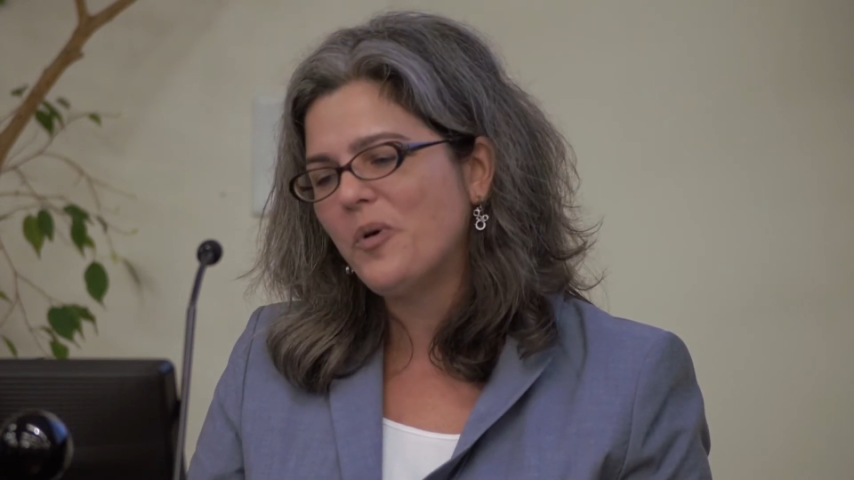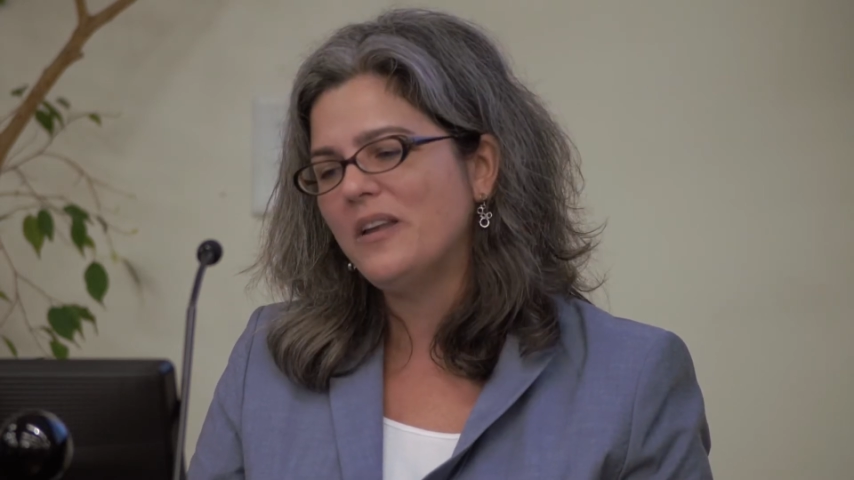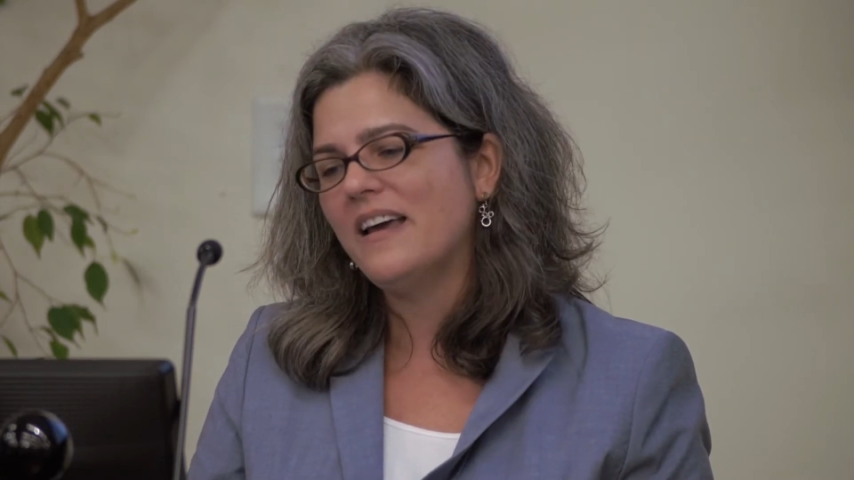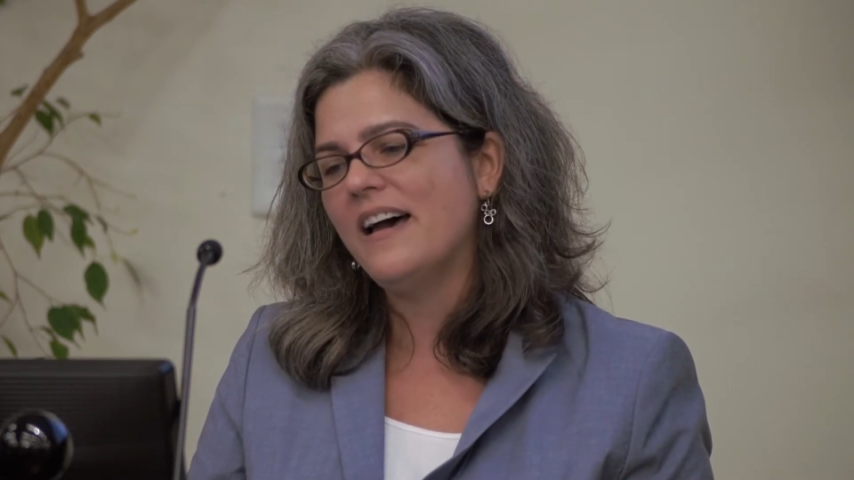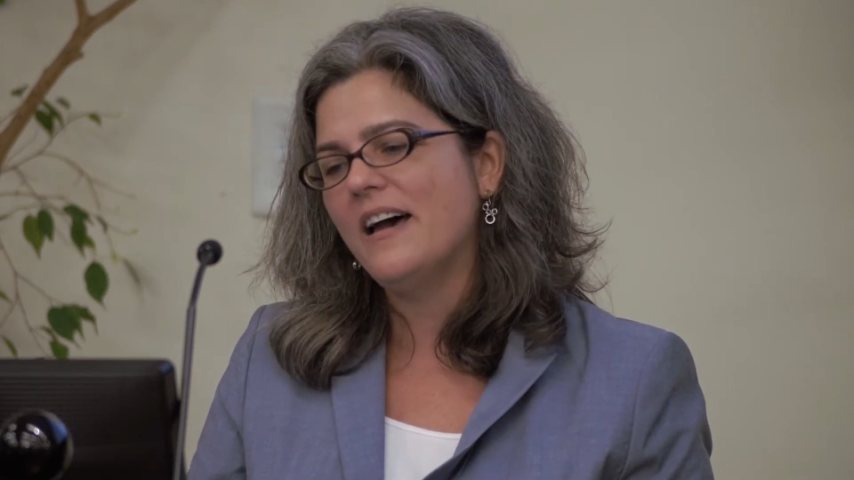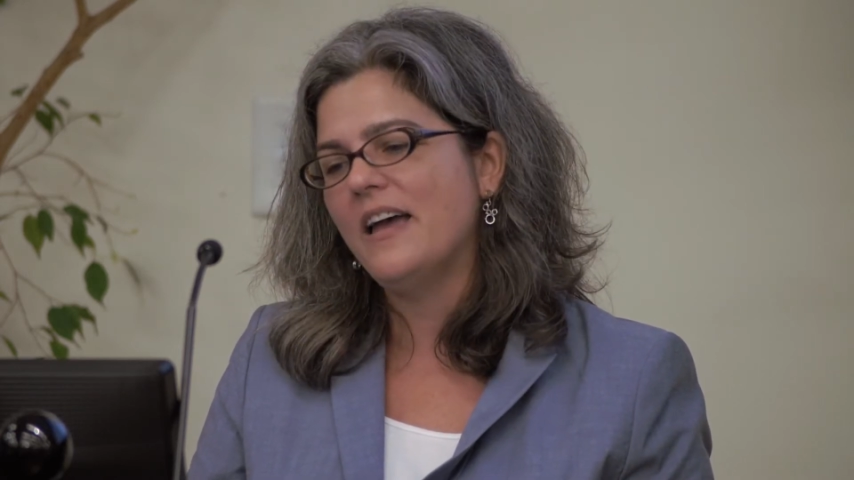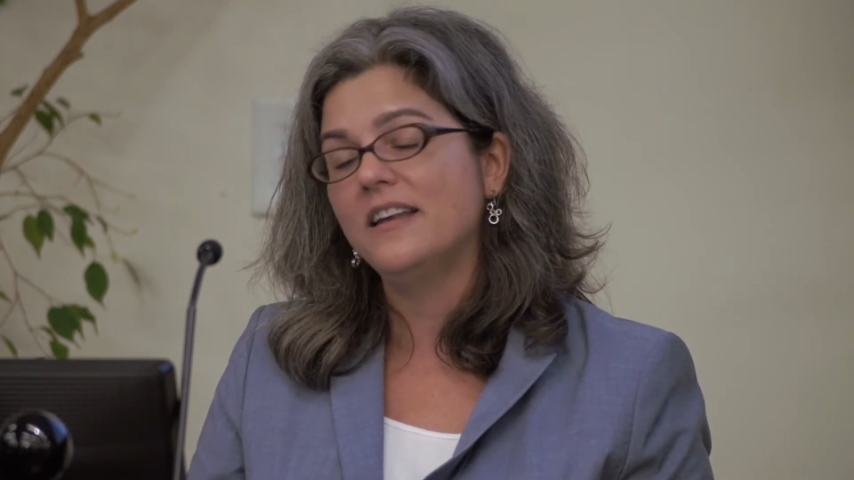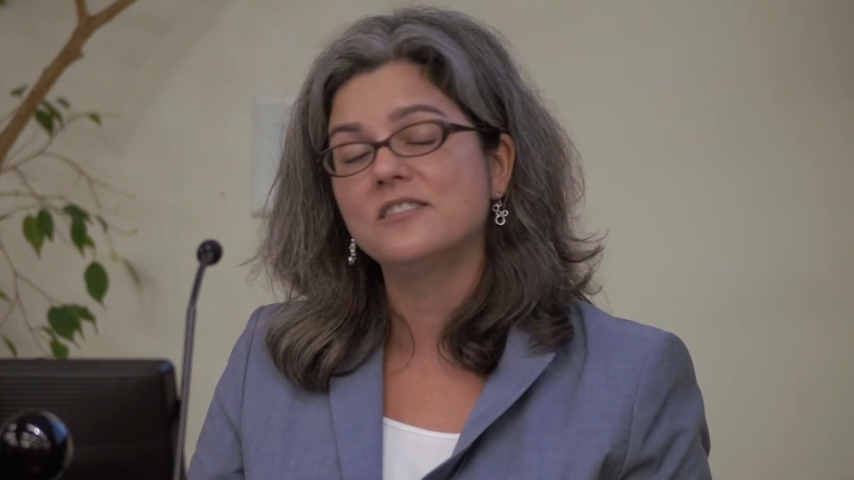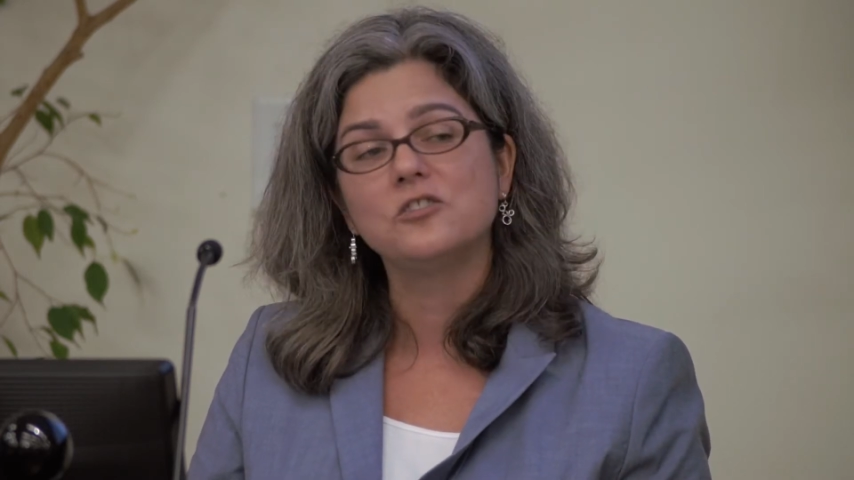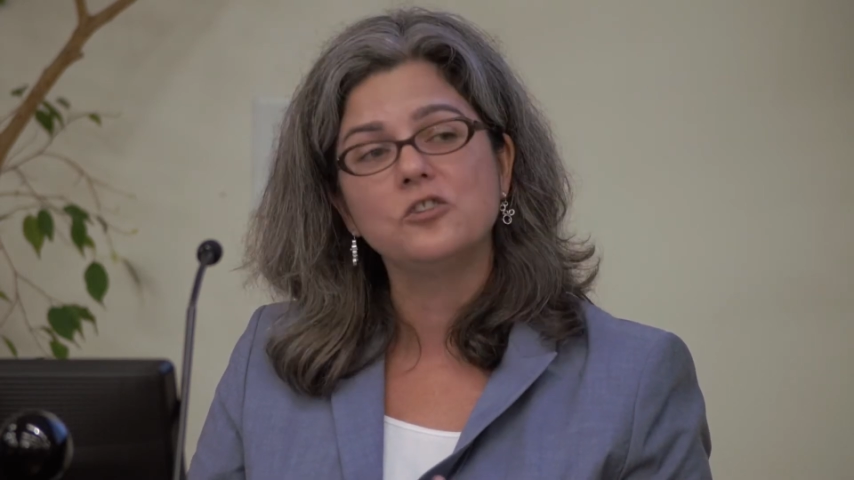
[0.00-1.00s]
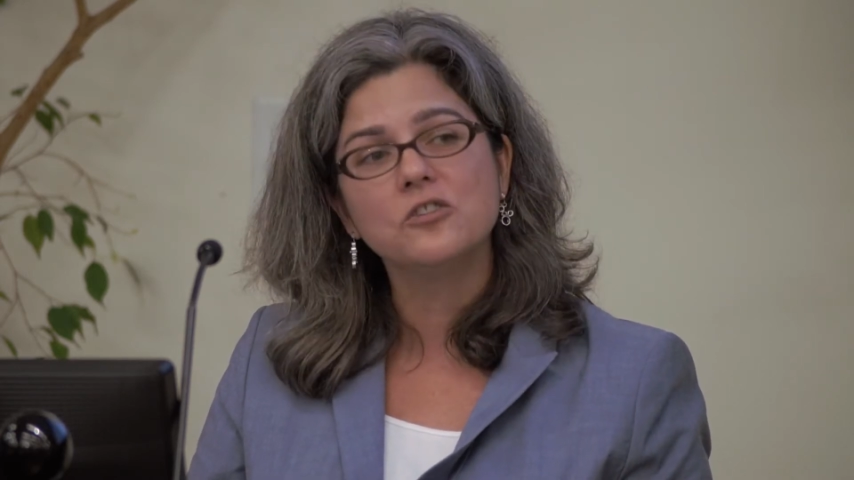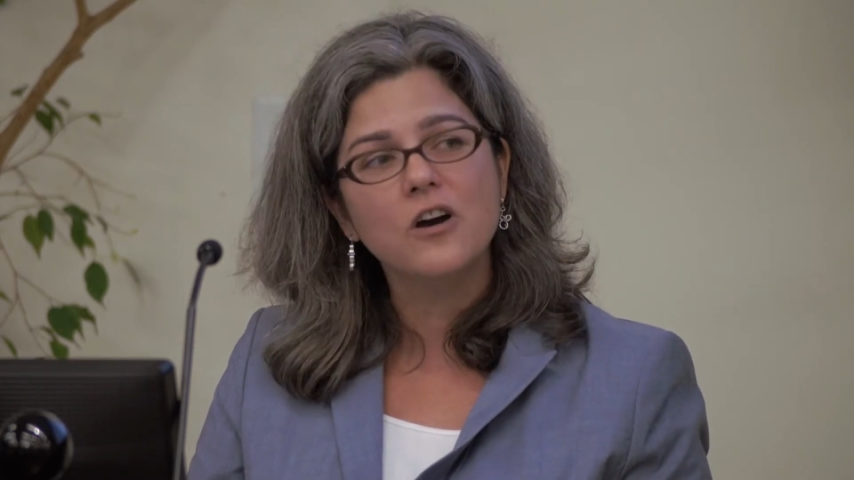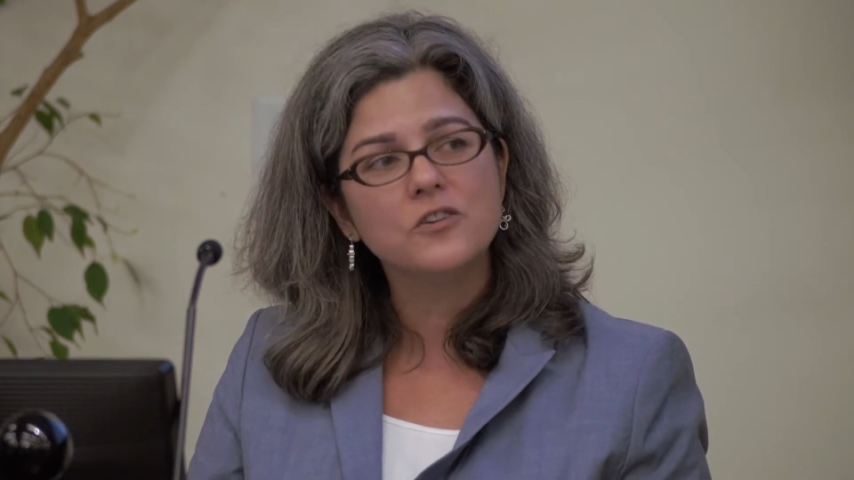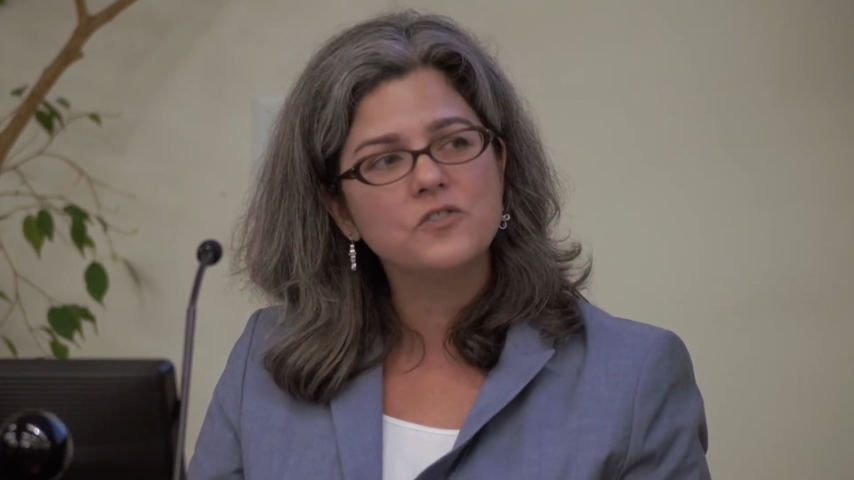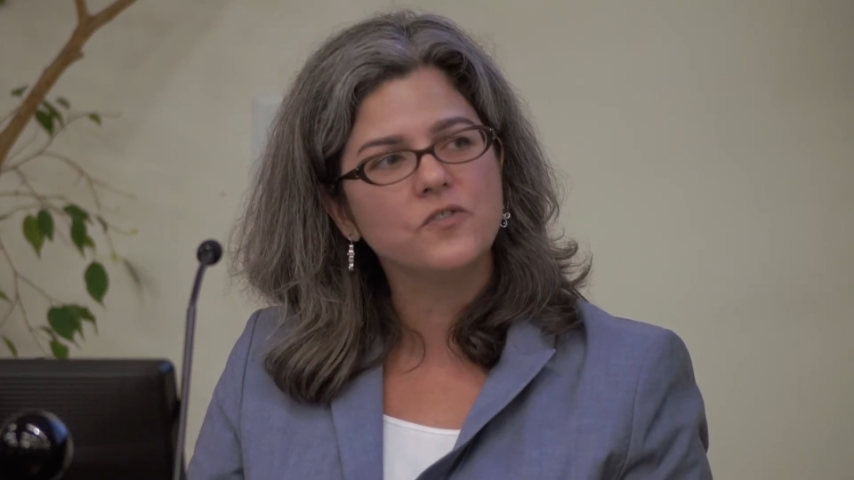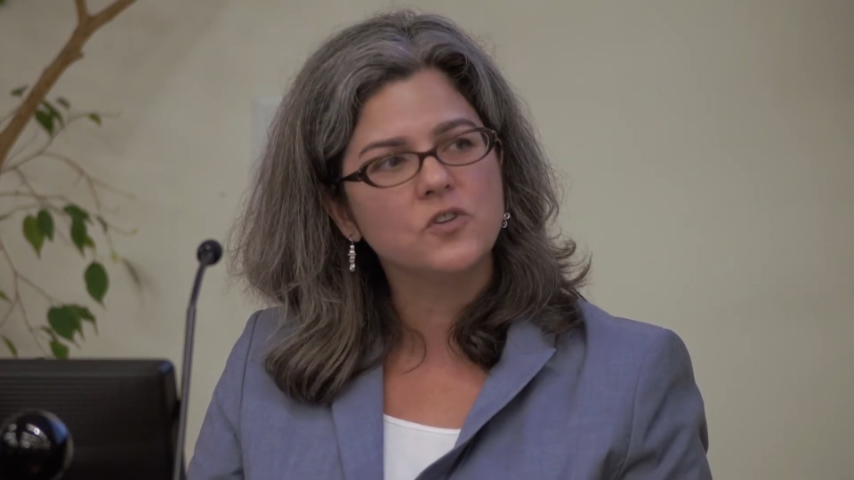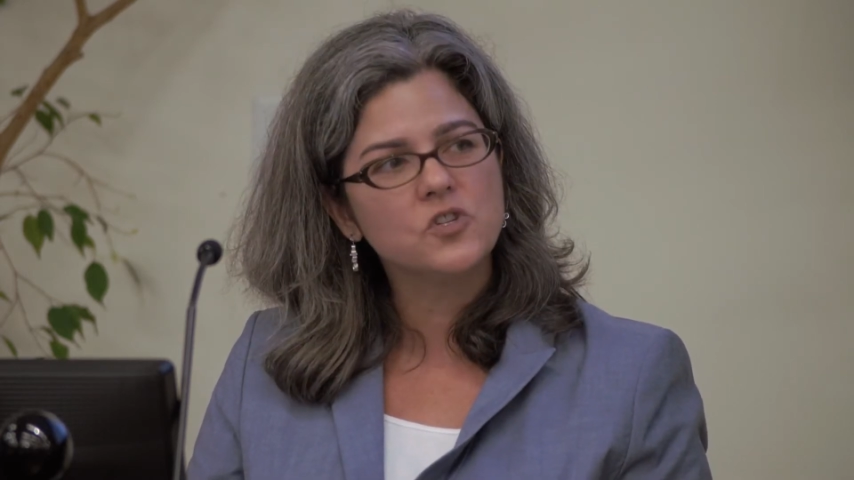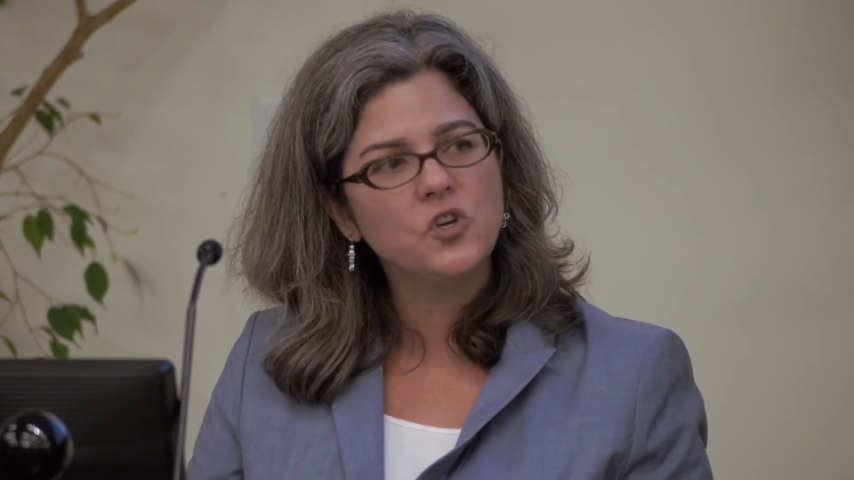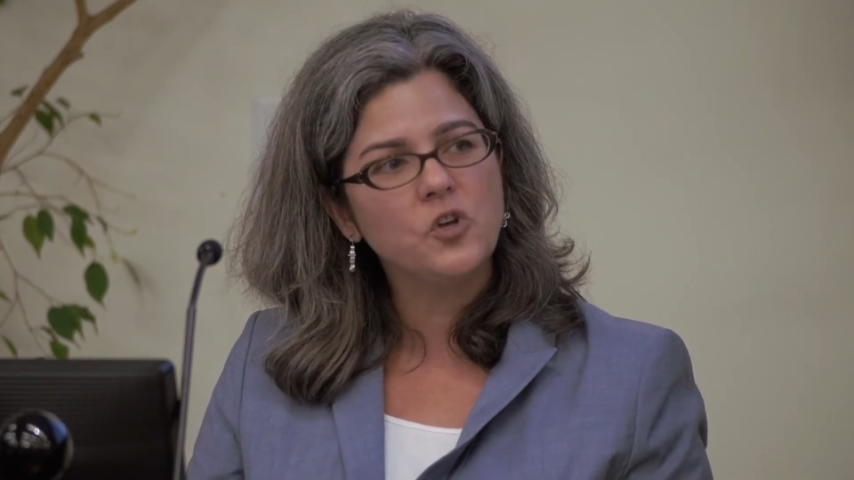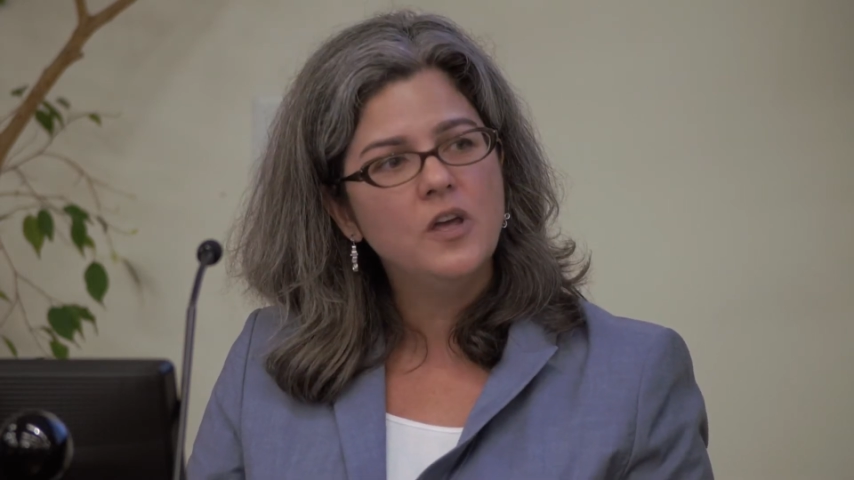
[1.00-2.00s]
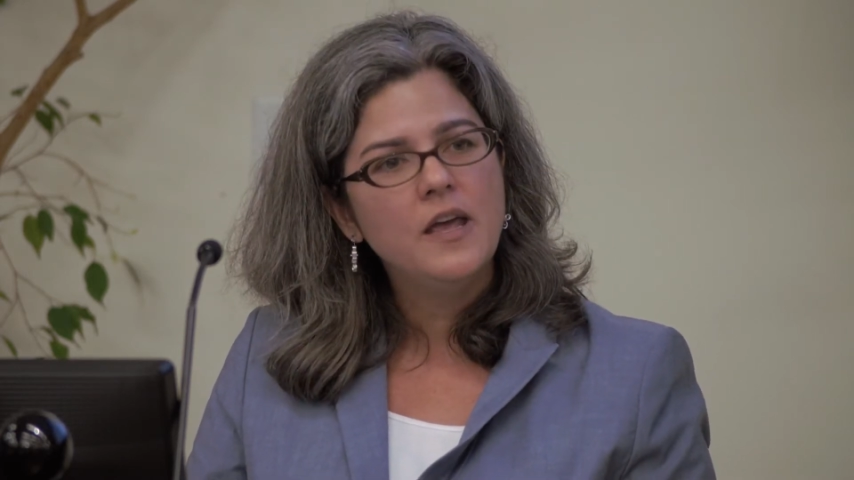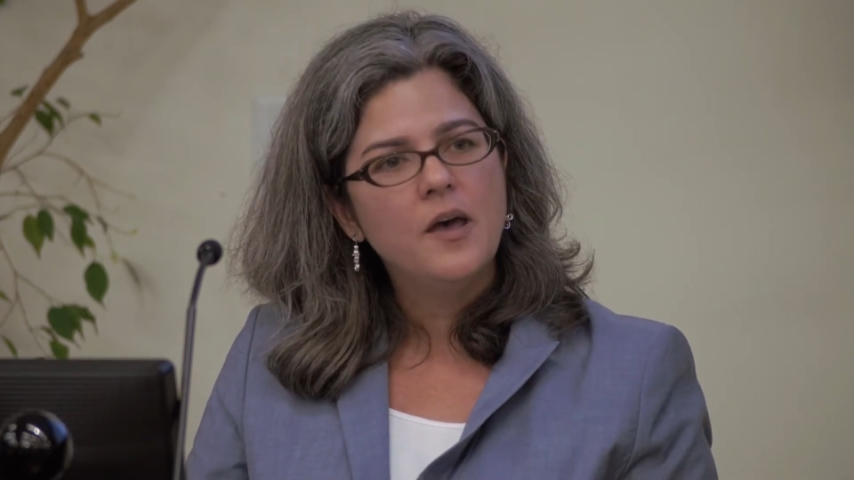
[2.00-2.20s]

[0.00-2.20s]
but and it's a little controversial,